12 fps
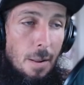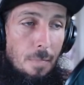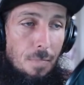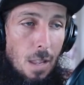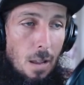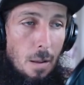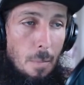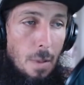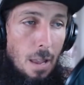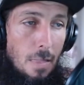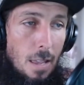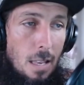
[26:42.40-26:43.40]

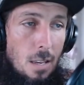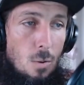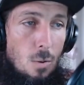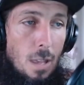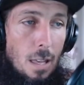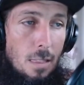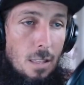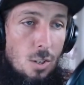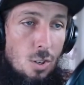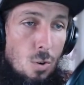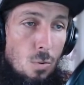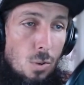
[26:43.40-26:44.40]
And then you get the
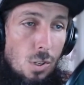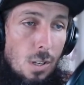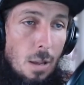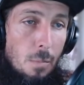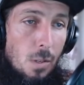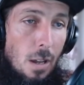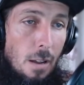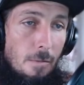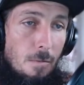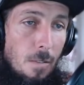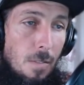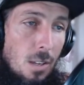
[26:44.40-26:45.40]
juice comes
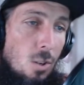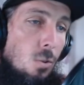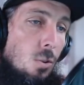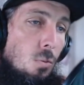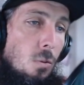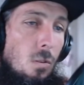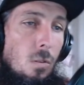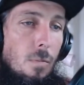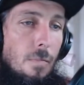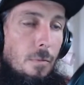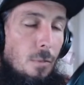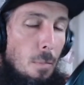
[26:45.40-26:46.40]
off. The juice
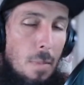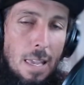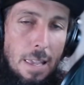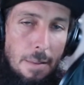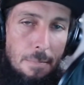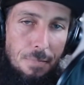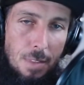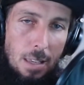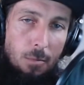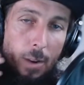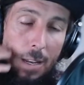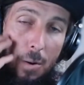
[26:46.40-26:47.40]
will, for me,
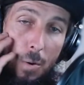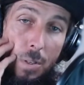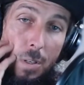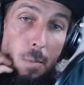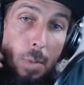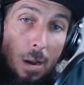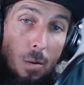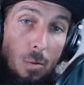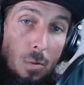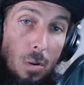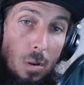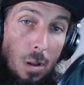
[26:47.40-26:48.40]
it renders in
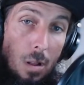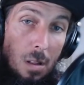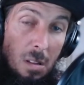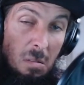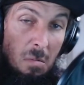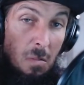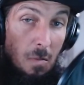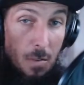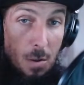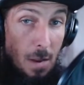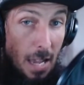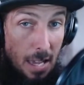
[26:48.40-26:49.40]
about a
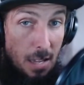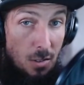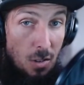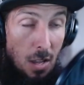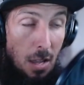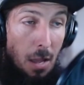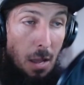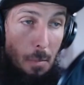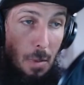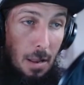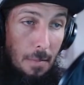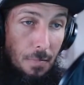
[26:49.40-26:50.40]
few days,
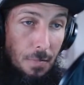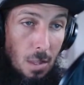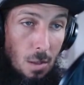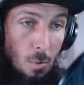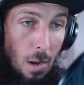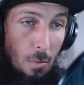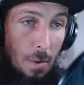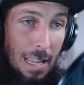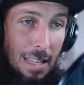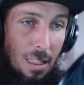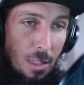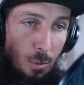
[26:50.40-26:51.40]
but you want to
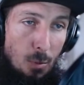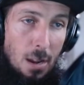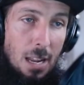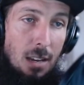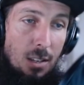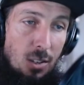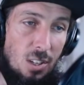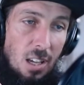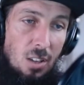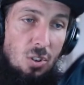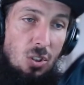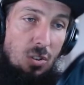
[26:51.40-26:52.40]
wait 3 to
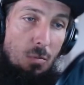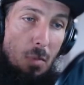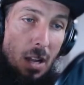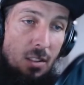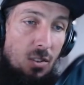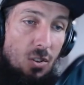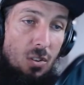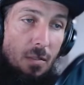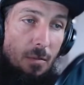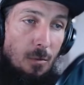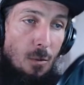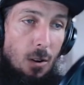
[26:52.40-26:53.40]
6 months
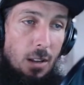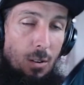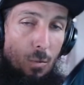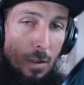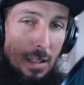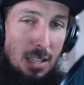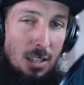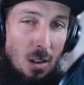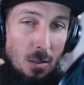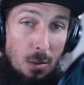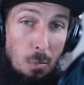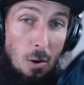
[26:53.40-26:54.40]
for it to really
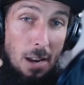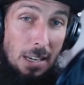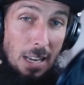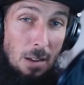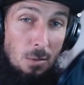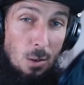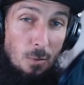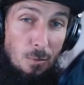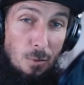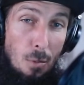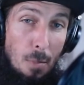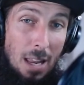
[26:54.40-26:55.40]
start to break down, to
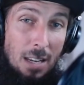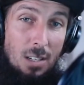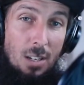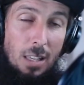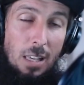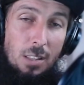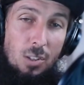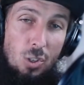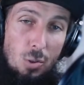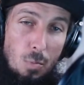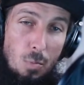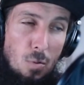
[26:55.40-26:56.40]
ferment, to get
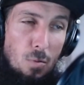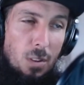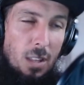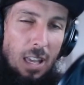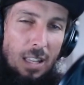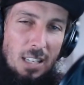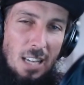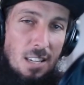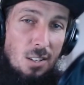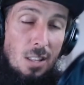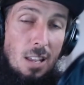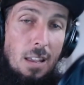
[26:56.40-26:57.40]
smooth, to get
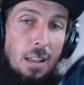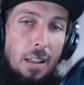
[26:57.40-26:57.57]
tasty.